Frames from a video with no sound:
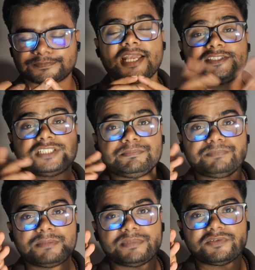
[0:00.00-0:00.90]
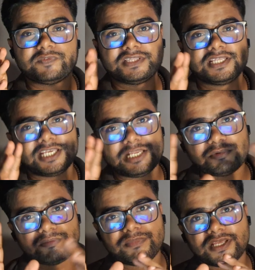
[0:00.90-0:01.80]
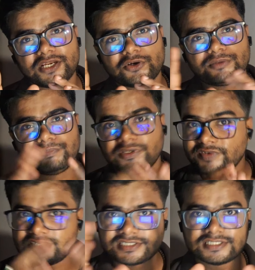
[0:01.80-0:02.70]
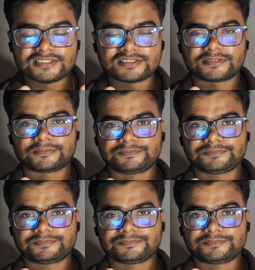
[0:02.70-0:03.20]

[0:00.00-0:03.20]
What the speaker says: actually Pippin, with the help of Beregond, prevents this,